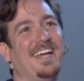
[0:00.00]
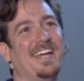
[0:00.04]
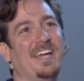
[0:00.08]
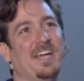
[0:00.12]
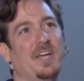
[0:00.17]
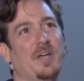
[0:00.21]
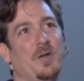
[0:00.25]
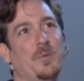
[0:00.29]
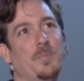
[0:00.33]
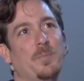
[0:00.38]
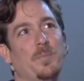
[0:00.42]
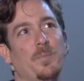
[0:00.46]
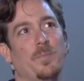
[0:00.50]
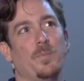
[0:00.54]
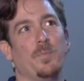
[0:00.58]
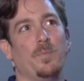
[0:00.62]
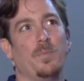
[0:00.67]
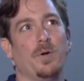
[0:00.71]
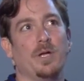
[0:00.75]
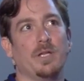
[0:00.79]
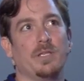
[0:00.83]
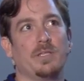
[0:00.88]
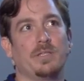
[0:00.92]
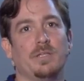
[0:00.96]
um,
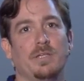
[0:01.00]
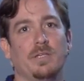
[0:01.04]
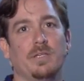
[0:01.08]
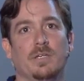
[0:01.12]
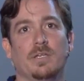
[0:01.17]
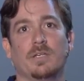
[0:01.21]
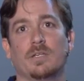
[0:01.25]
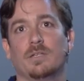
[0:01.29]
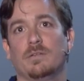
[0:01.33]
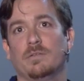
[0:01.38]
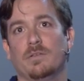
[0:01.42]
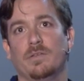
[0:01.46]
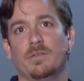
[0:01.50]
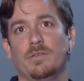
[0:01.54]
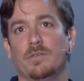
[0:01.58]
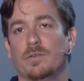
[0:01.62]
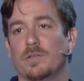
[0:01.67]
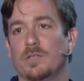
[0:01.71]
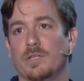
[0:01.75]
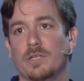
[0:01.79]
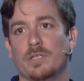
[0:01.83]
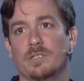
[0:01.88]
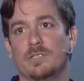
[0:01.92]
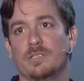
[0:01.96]
but uh,
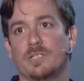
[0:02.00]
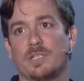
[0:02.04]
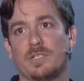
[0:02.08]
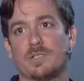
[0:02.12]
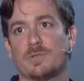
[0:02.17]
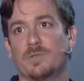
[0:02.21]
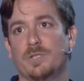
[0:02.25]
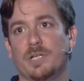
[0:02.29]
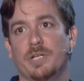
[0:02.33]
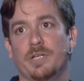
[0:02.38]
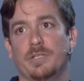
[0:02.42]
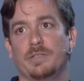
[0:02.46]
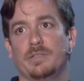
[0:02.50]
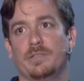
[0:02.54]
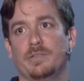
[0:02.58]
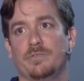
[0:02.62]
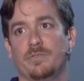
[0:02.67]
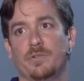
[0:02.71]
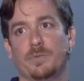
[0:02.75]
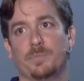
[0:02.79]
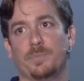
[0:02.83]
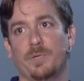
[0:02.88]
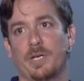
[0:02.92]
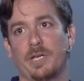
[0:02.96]
you can just create
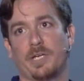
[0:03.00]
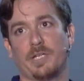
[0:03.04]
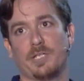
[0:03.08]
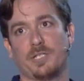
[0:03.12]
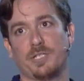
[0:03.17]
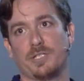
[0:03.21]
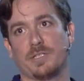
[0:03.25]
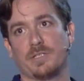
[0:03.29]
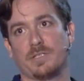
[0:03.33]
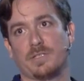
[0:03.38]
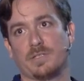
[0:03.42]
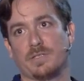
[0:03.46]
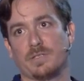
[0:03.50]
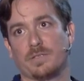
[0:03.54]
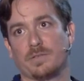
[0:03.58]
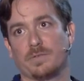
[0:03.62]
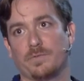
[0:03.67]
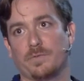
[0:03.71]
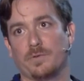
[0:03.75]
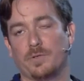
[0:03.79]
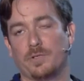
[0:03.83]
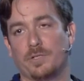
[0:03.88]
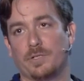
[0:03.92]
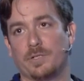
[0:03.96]
different packages
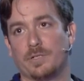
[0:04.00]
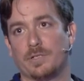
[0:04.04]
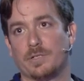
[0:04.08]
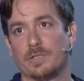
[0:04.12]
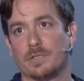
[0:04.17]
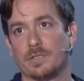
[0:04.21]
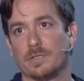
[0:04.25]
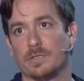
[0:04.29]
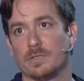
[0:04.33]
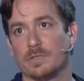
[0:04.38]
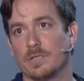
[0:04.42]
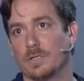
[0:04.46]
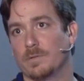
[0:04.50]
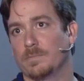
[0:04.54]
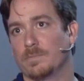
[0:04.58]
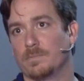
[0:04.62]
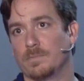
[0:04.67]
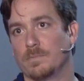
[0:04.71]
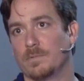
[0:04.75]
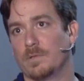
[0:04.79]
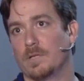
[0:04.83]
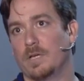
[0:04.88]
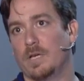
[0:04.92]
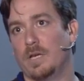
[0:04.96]
for like
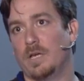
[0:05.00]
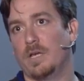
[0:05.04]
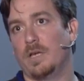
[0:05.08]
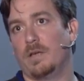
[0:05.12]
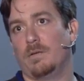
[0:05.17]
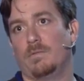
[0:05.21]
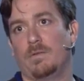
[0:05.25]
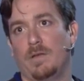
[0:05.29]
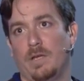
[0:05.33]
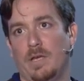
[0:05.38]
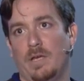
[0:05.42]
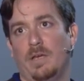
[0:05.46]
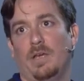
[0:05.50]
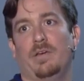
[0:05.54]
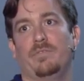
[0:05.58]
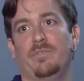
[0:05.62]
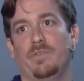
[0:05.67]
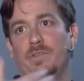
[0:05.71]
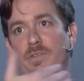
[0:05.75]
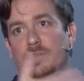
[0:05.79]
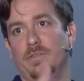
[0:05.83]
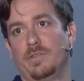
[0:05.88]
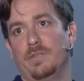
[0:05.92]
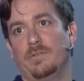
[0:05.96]

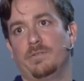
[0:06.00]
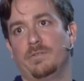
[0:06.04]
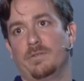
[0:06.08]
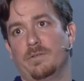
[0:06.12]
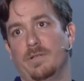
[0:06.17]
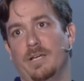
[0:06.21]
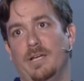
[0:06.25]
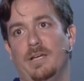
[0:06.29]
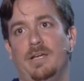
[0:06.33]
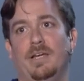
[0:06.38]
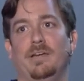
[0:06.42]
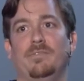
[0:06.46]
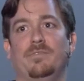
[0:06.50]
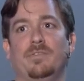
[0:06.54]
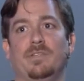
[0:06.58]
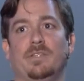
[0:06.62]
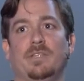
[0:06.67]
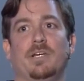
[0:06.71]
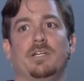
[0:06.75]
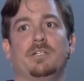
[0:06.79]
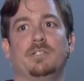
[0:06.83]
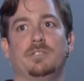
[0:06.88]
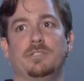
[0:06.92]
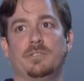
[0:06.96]
have, a, have
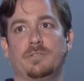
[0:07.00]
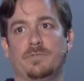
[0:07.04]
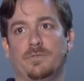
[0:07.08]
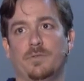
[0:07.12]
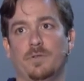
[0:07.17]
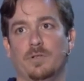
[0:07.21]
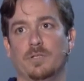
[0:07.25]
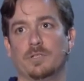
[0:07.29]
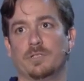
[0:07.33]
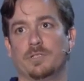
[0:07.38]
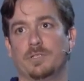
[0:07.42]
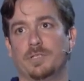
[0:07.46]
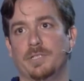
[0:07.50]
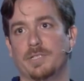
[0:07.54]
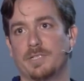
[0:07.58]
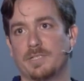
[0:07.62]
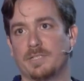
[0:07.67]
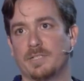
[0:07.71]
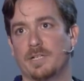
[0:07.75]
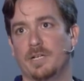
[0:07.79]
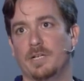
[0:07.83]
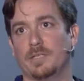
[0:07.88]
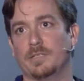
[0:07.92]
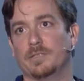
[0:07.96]
another folder
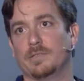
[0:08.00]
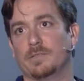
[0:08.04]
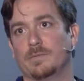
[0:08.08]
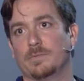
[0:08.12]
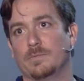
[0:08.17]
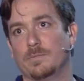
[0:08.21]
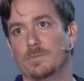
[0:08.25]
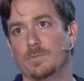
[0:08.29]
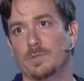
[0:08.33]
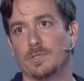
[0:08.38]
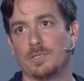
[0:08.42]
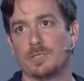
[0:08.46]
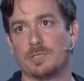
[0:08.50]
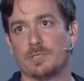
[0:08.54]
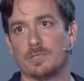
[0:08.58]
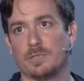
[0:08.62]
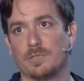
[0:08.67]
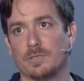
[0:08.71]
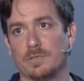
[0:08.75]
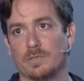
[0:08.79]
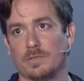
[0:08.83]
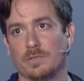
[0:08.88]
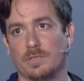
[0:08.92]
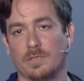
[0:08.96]
inside which
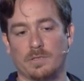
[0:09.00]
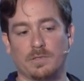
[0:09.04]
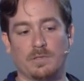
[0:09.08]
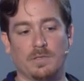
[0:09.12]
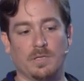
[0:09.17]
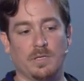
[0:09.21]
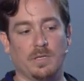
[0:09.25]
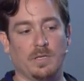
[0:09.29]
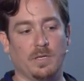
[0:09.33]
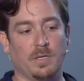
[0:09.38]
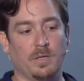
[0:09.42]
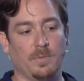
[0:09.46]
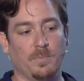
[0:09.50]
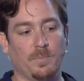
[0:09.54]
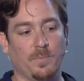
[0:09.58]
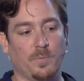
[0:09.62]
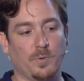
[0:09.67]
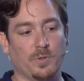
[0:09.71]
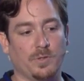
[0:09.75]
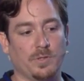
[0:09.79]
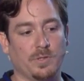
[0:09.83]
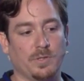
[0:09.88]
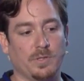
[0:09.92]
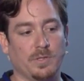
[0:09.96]
uh,
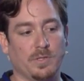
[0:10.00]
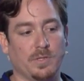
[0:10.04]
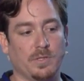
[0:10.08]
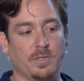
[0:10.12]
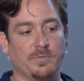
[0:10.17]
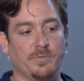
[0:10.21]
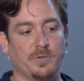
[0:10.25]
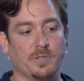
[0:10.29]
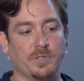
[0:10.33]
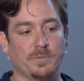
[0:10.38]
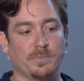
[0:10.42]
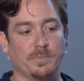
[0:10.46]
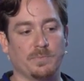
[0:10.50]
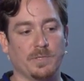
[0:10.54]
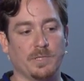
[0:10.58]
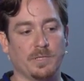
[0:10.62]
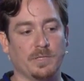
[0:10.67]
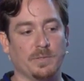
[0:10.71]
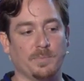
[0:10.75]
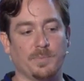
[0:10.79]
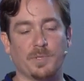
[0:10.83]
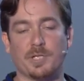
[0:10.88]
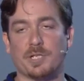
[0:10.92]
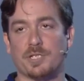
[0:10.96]
put the different uh,